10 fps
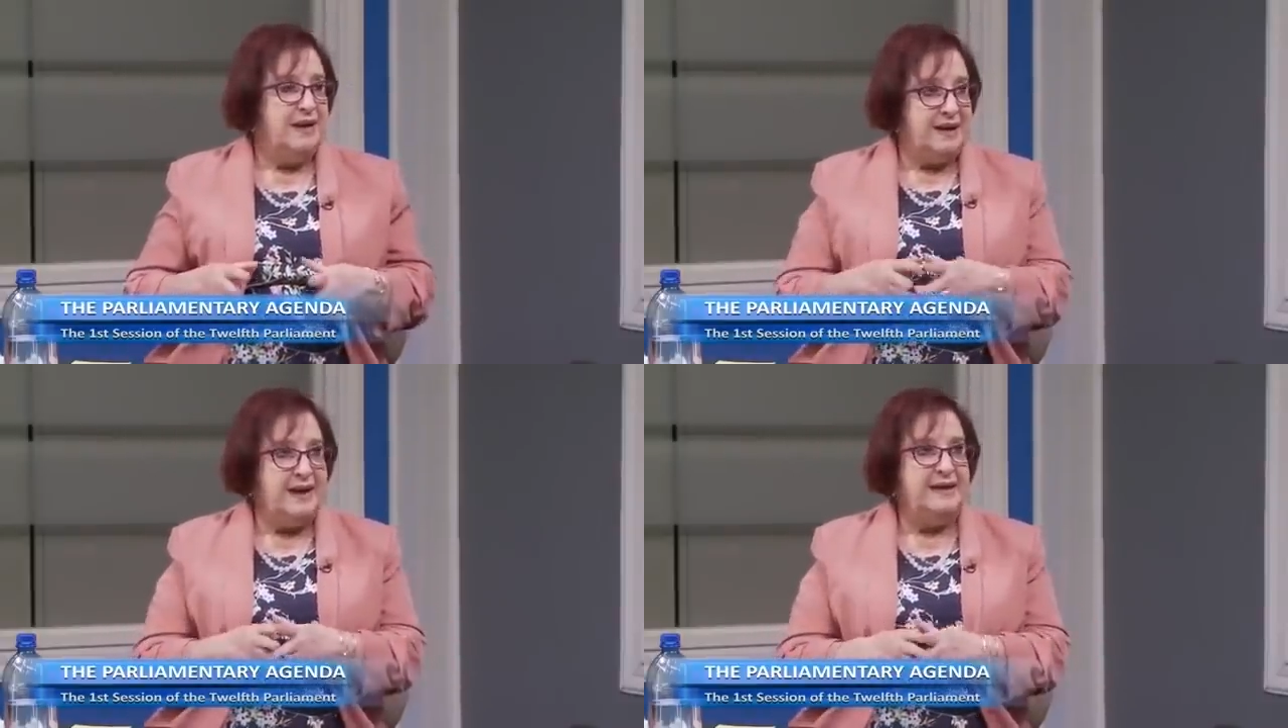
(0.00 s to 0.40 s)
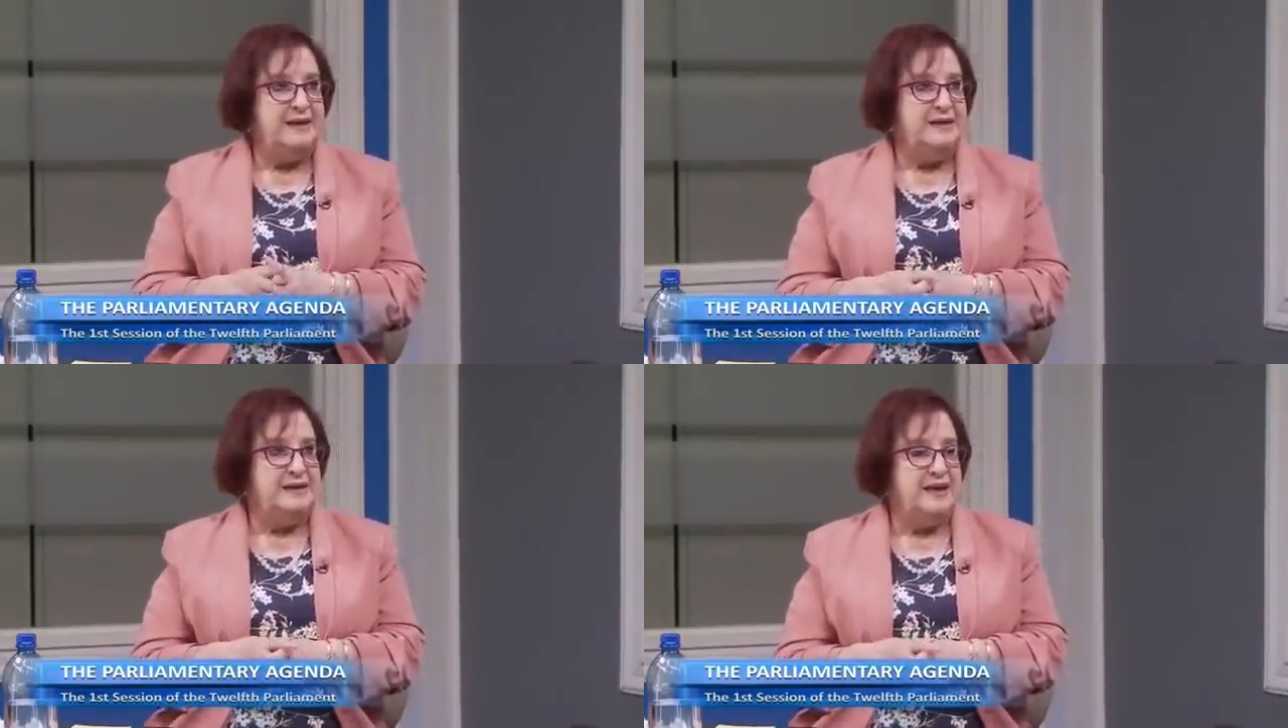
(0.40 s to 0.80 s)
And I
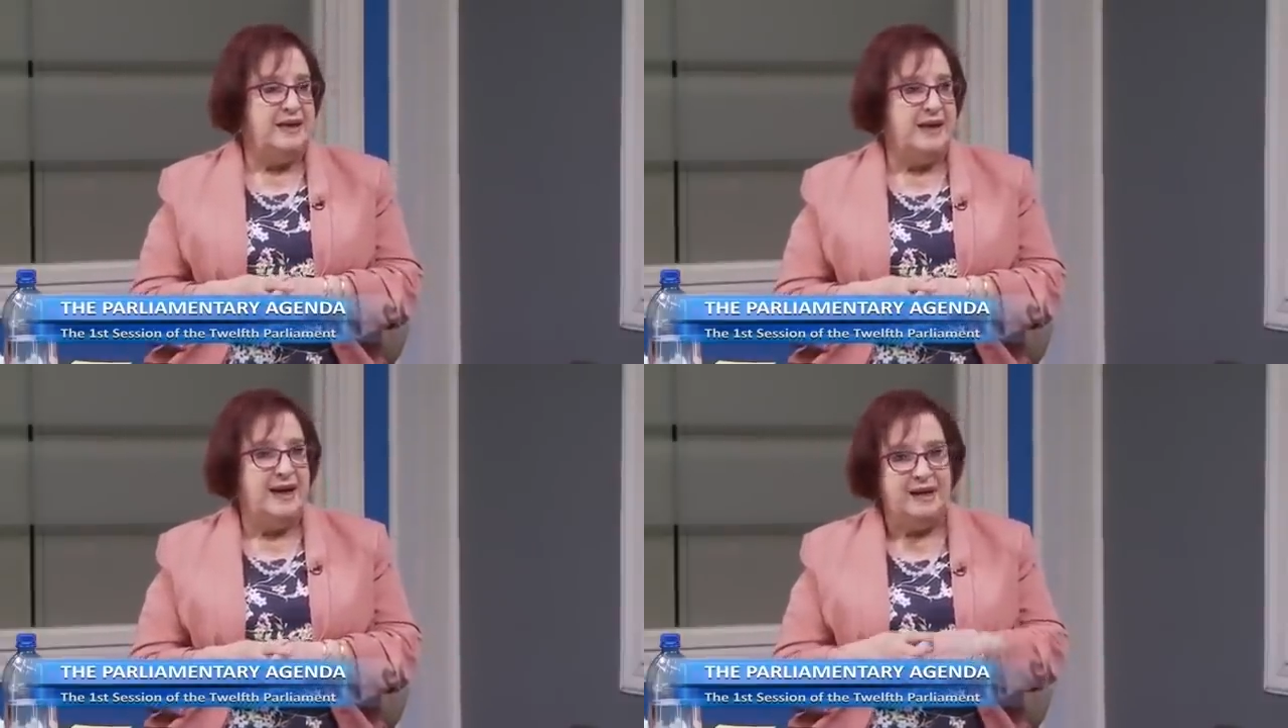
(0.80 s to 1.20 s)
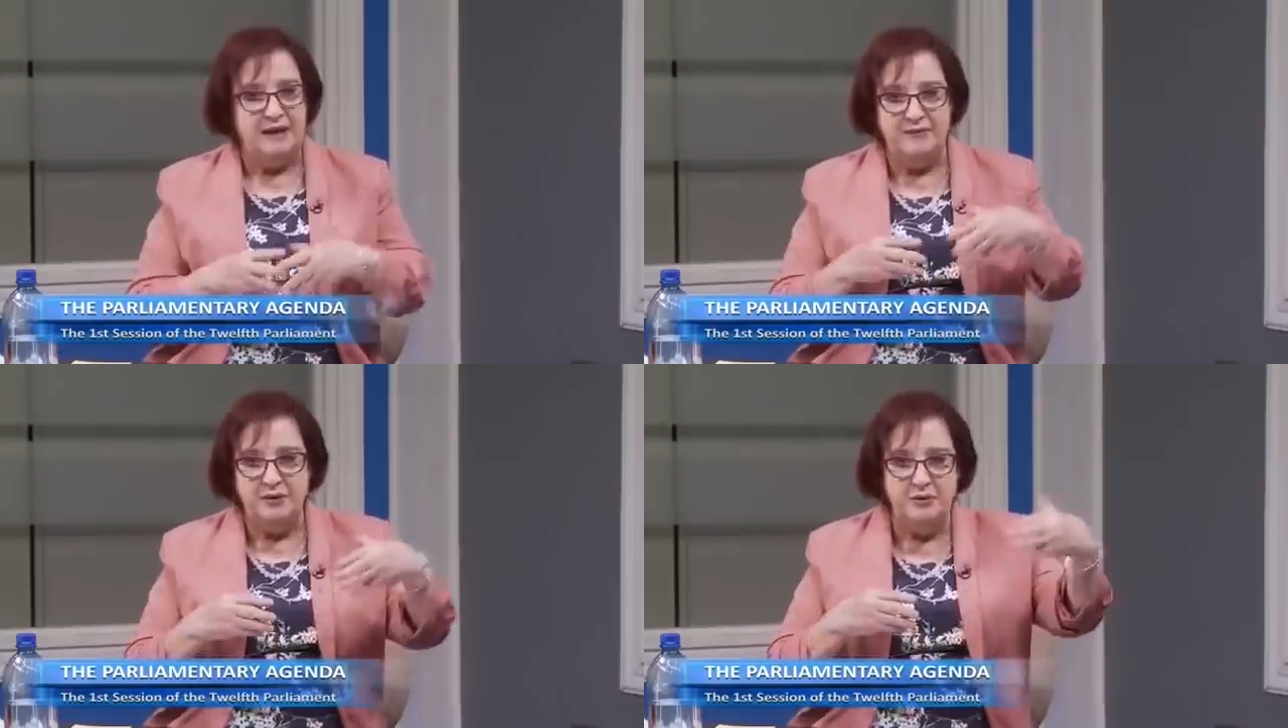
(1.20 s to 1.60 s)
can say, I
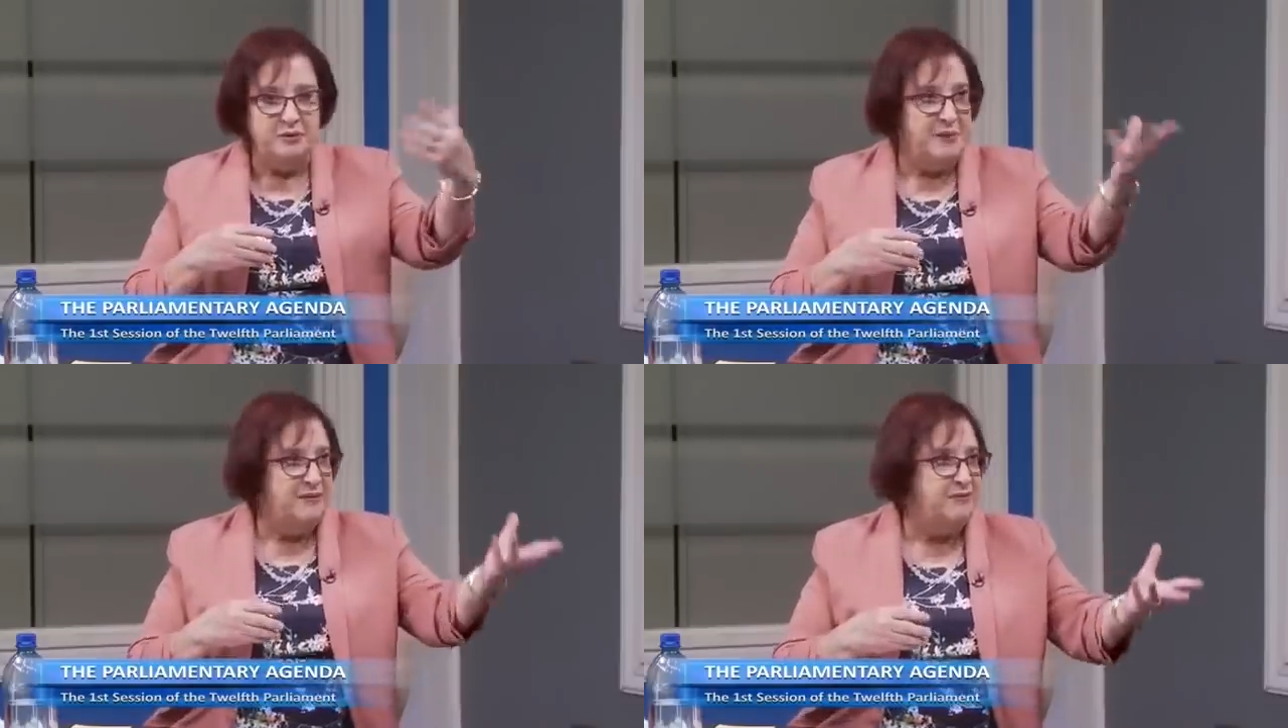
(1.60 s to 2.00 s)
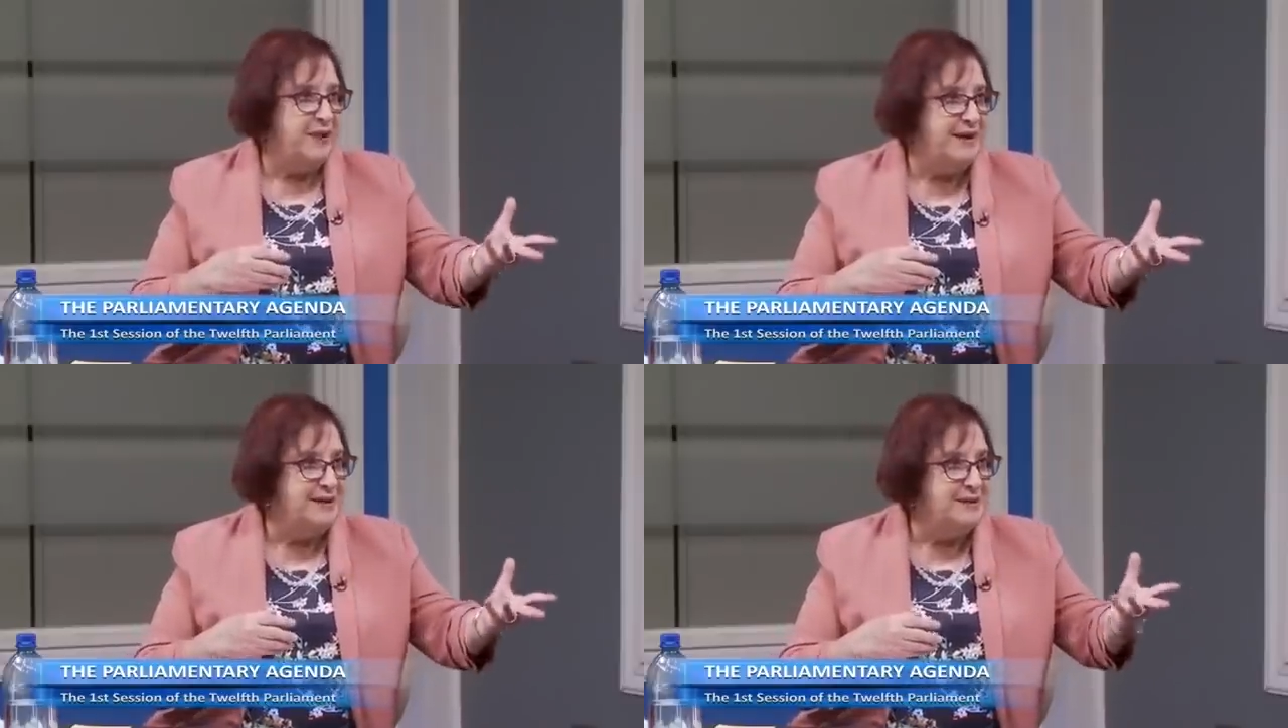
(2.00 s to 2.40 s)
love you, you're my
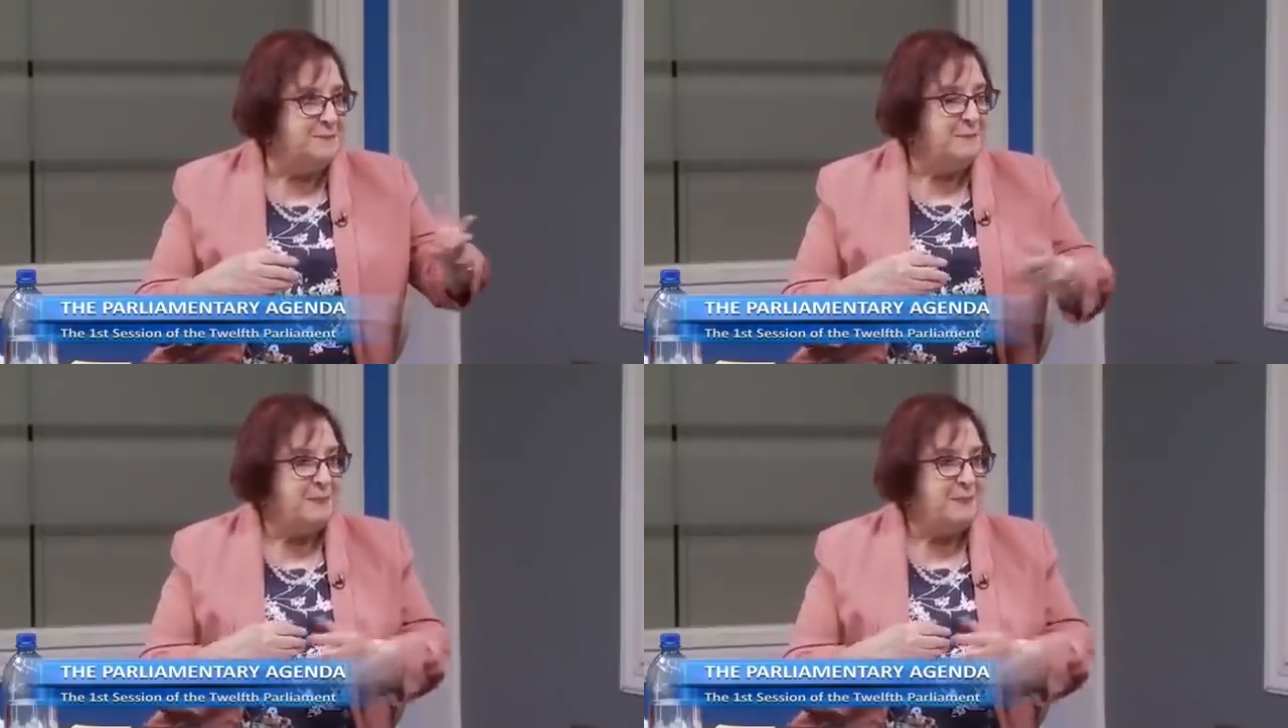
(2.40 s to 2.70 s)
friend,